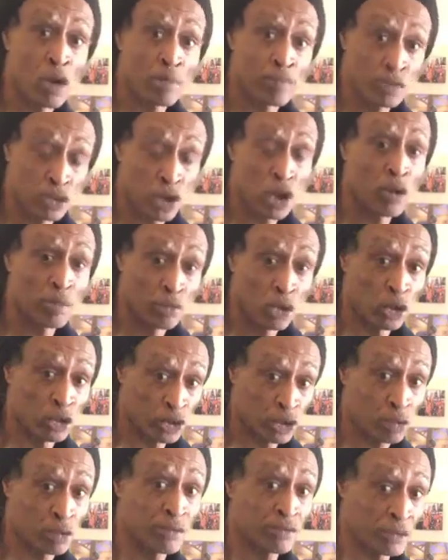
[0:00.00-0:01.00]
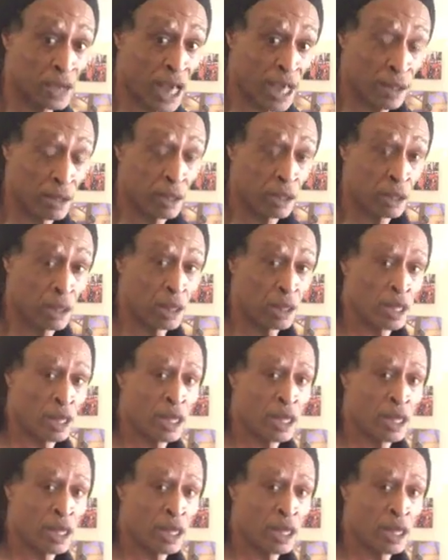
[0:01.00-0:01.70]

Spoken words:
top notch with that,